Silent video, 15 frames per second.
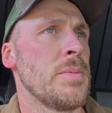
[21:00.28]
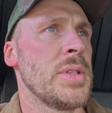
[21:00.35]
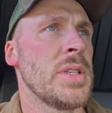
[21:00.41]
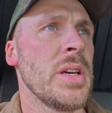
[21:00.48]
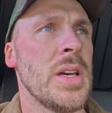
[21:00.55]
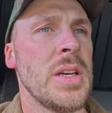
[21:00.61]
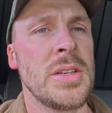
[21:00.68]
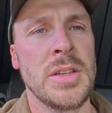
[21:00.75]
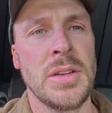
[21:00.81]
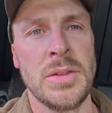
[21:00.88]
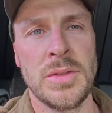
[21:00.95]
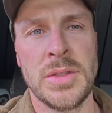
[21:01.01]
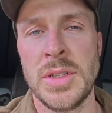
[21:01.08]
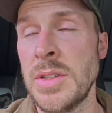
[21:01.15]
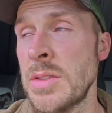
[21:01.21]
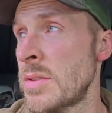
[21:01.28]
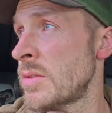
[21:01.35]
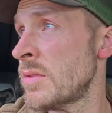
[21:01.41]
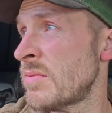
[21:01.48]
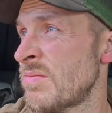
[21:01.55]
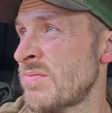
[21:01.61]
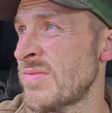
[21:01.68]
potatoes
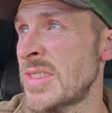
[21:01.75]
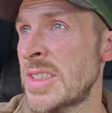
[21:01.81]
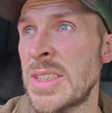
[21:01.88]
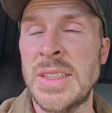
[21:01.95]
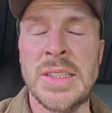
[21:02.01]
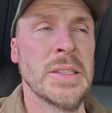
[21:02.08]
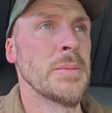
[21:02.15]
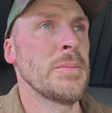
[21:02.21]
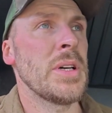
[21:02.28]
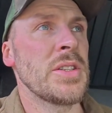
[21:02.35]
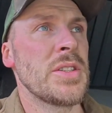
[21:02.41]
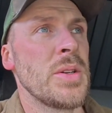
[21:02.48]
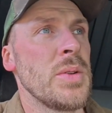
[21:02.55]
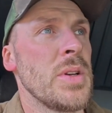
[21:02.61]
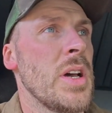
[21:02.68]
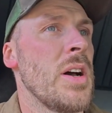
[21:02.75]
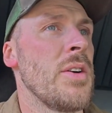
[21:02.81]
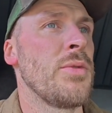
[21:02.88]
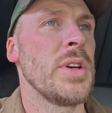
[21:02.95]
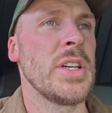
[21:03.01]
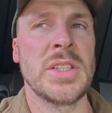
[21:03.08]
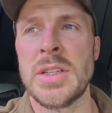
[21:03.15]
in about
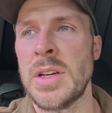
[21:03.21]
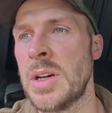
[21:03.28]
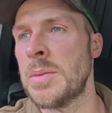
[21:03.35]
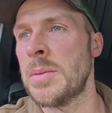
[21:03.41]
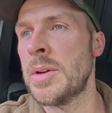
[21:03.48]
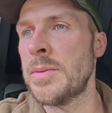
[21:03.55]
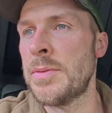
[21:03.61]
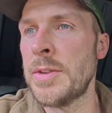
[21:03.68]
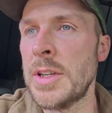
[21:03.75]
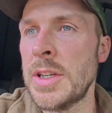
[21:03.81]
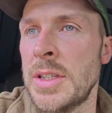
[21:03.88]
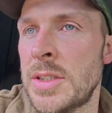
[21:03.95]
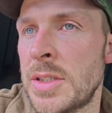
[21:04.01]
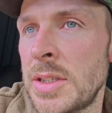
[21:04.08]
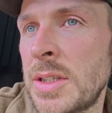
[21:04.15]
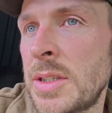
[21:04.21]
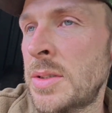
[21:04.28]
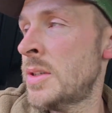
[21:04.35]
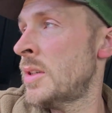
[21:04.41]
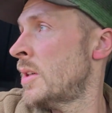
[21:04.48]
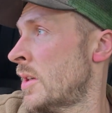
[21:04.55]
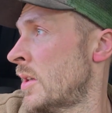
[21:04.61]
2.5 weeks time hopefully, so
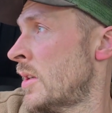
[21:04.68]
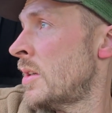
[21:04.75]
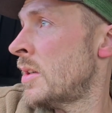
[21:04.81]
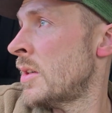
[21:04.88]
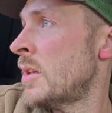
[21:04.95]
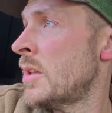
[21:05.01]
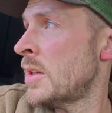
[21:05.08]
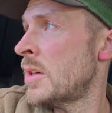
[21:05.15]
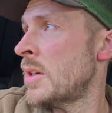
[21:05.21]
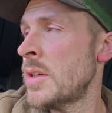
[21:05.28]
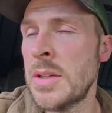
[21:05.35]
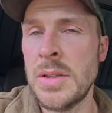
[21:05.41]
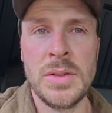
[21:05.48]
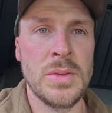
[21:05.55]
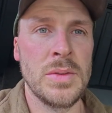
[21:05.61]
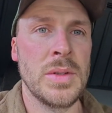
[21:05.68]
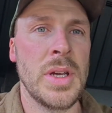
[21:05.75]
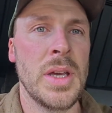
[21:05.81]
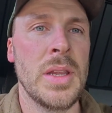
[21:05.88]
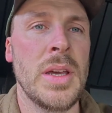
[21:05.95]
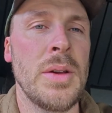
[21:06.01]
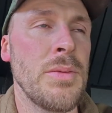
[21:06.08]
we'll
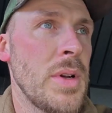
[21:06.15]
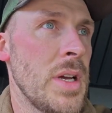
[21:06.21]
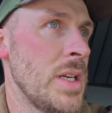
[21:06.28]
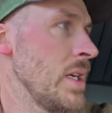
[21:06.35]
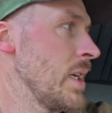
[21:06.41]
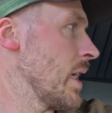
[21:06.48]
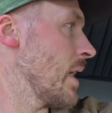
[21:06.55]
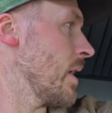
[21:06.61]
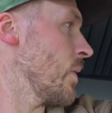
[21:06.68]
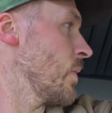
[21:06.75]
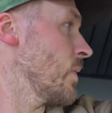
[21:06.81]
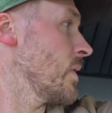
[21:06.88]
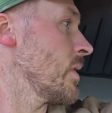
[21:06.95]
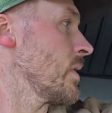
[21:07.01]
get that ready now.